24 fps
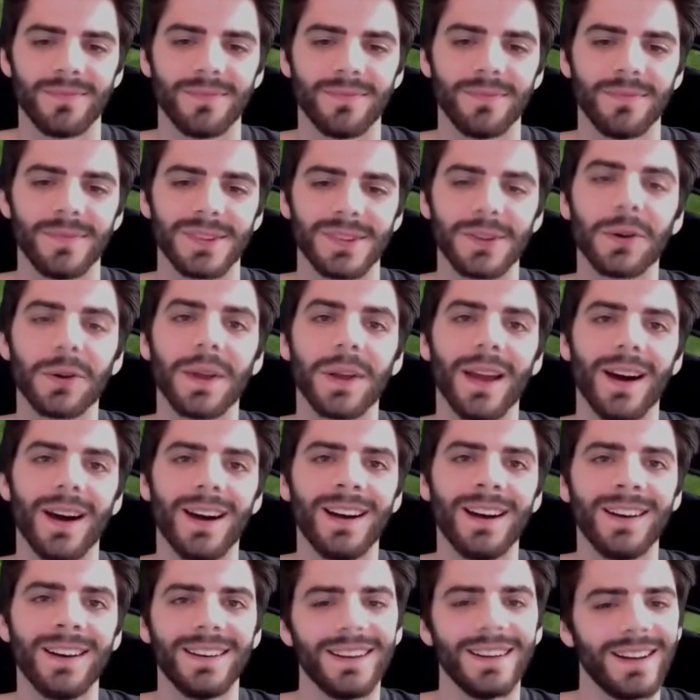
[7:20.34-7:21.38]
So yeah,
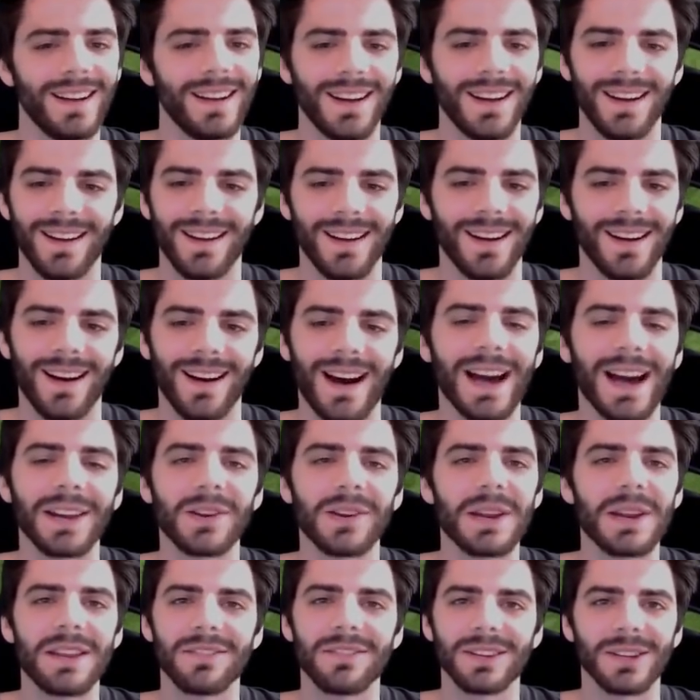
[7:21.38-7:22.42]
I
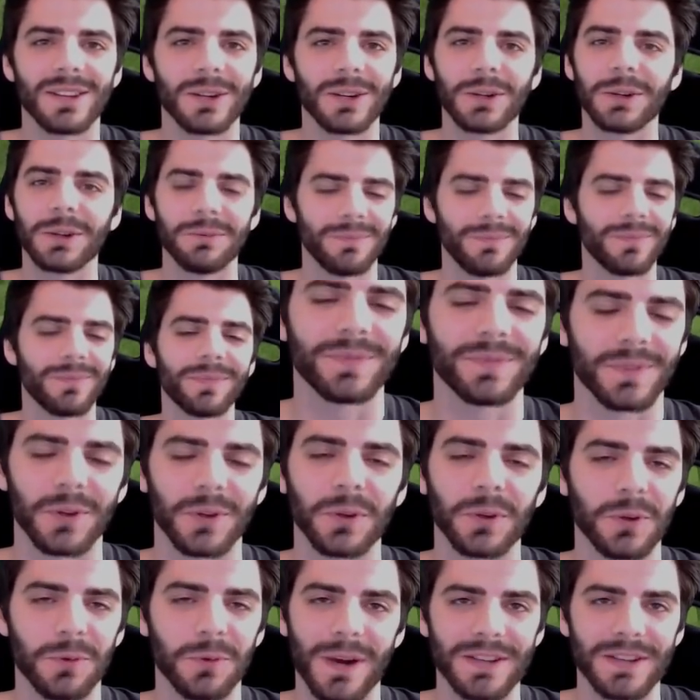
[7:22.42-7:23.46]
don't even know,
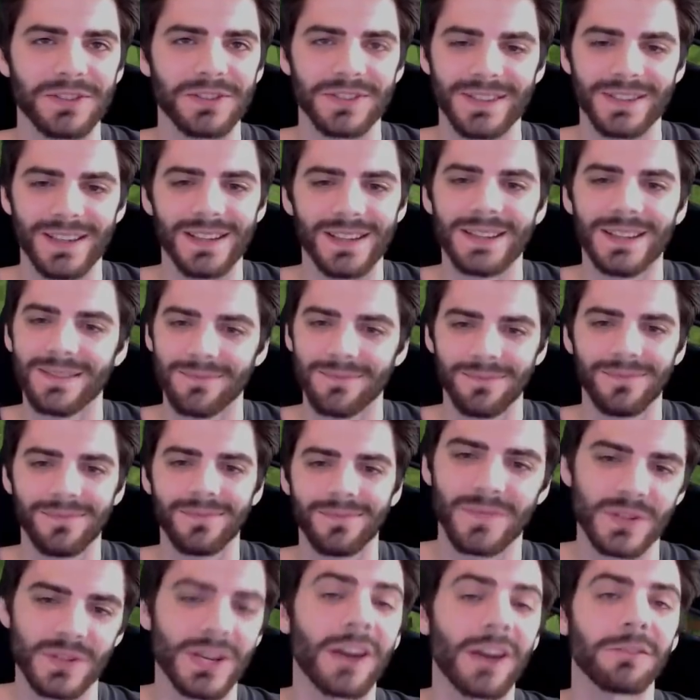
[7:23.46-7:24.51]
don't question it.
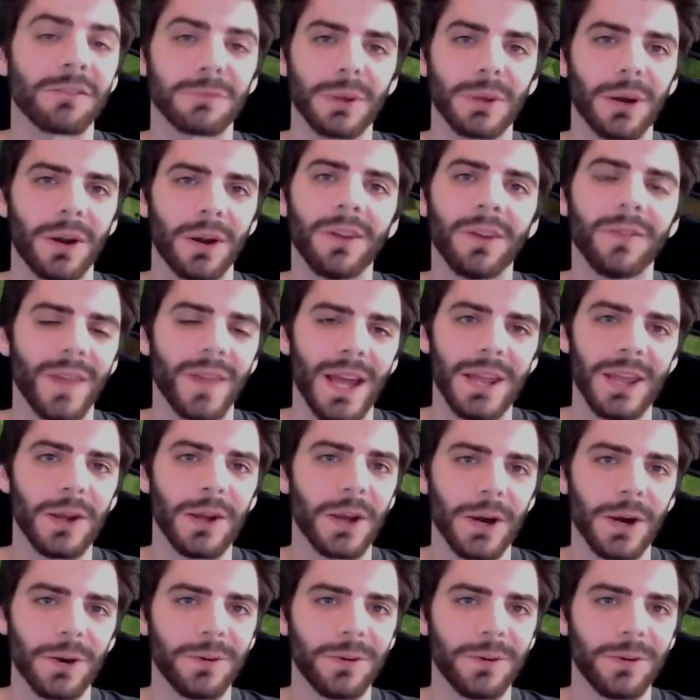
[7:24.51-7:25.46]
Jeff block, there you go.